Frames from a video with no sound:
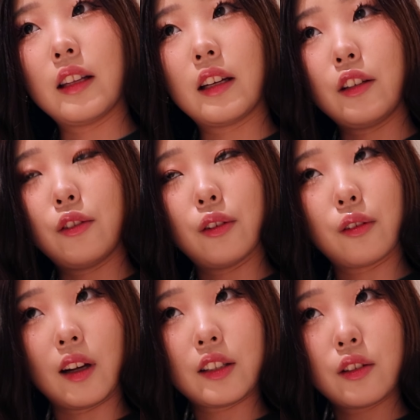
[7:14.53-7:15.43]
then I do the
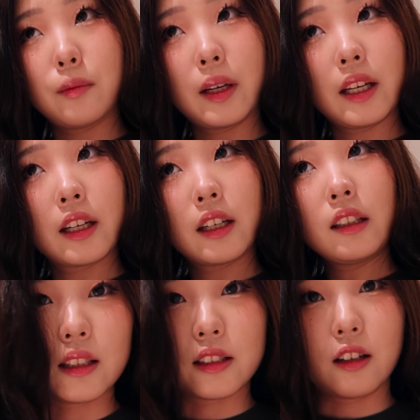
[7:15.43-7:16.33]
rest of my hair.
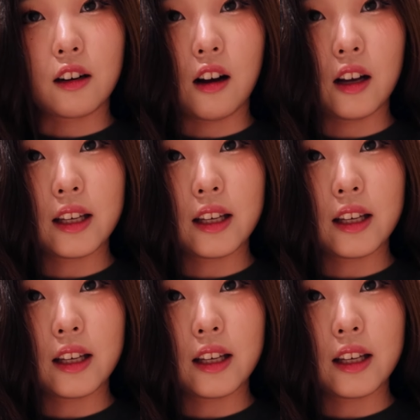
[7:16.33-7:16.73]
It's not hot